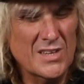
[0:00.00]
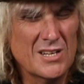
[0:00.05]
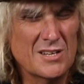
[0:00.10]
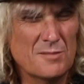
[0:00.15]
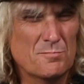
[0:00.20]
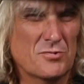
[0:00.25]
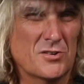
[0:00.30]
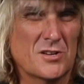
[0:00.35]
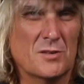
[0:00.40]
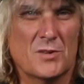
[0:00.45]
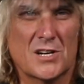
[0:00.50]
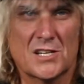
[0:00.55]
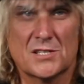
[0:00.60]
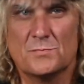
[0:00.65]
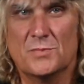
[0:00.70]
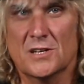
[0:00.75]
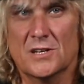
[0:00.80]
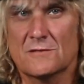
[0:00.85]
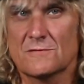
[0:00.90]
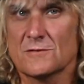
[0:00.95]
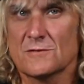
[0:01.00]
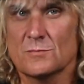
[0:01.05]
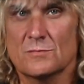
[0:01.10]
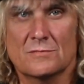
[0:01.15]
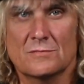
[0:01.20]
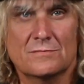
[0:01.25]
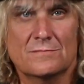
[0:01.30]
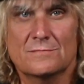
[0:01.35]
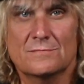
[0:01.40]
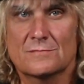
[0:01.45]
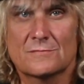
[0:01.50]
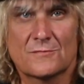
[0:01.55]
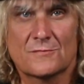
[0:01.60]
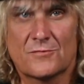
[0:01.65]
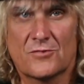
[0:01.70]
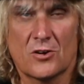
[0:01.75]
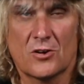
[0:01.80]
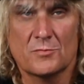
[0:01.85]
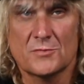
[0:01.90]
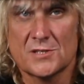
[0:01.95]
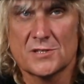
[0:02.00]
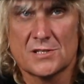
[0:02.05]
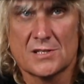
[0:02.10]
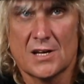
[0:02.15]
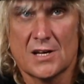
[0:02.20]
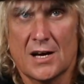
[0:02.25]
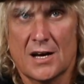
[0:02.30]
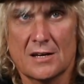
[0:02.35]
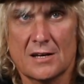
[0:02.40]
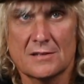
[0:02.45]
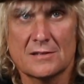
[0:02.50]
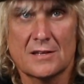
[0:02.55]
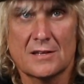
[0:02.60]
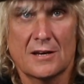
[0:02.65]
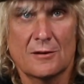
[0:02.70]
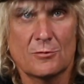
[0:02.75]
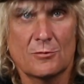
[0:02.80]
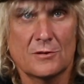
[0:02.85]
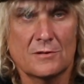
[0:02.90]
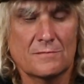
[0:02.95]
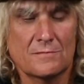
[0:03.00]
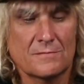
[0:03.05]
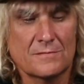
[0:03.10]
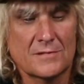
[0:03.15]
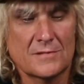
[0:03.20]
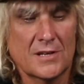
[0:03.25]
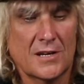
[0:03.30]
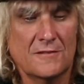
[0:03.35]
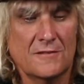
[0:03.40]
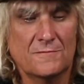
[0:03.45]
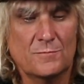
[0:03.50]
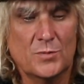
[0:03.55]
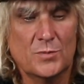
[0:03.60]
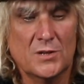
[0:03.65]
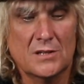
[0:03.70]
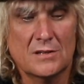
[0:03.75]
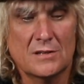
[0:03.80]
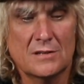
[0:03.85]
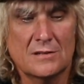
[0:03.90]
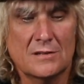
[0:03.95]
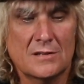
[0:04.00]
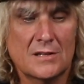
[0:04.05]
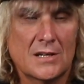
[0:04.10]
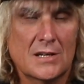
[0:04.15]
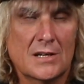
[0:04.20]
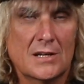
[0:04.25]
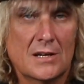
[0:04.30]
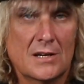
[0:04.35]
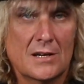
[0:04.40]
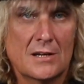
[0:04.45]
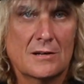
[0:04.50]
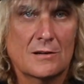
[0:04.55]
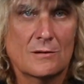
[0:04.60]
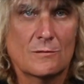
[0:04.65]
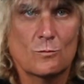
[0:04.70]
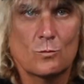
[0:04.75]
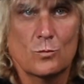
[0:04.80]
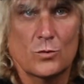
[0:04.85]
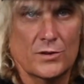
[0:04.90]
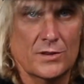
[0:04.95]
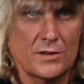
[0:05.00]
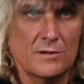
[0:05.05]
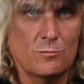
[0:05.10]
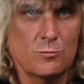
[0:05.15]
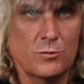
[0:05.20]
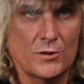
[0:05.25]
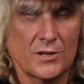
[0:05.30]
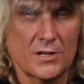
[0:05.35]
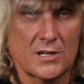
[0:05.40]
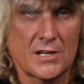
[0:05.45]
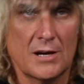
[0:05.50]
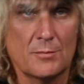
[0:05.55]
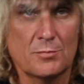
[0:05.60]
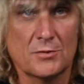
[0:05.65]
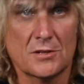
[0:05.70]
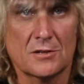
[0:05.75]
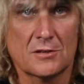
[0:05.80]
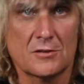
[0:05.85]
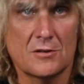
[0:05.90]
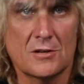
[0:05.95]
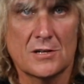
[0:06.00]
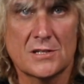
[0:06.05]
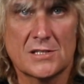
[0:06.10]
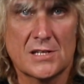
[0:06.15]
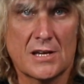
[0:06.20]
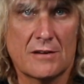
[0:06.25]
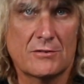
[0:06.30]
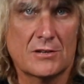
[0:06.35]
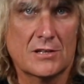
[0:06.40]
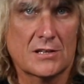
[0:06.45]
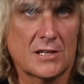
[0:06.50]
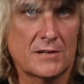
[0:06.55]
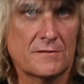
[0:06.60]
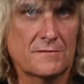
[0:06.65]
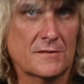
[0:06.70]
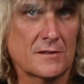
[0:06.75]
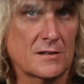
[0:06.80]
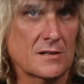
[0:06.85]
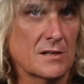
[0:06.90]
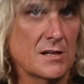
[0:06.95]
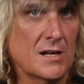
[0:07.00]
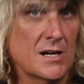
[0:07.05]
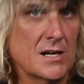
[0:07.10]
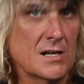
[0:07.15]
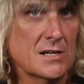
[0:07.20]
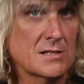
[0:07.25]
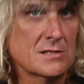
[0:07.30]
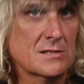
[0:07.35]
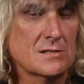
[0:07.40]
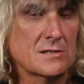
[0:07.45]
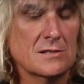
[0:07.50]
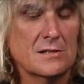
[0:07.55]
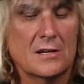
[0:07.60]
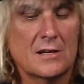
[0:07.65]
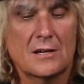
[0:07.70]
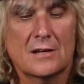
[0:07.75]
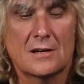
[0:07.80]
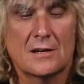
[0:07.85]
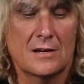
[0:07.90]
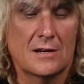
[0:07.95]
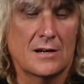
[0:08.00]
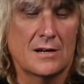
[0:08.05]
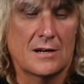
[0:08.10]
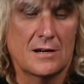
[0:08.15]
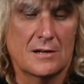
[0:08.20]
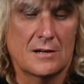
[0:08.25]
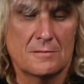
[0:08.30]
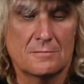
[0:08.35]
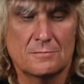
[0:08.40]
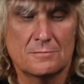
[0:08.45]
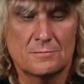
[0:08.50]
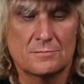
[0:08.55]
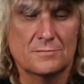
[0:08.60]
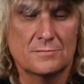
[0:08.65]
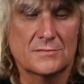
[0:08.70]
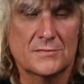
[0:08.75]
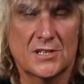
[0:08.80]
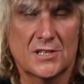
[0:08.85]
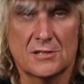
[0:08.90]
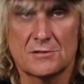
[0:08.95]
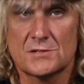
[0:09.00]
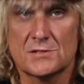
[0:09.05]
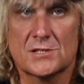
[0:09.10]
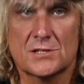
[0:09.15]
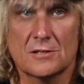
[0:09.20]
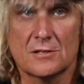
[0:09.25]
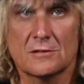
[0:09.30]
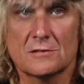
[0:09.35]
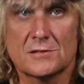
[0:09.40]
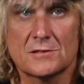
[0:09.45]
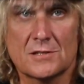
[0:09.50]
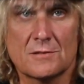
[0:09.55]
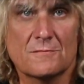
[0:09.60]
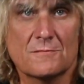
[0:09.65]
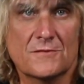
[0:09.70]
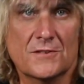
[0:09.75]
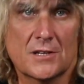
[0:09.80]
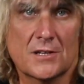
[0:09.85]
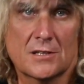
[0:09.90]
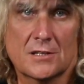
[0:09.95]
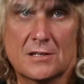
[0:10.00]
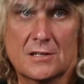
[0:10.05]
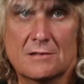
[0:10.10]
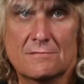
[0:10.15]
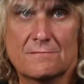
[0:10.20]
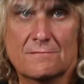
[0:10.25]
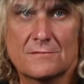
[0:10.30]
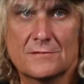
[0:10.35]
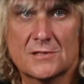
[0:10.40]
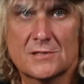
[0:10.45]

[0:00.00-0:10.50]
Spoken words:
he pretty much picked from the start. They've been with a couple of guys having left the class. There's still some fairly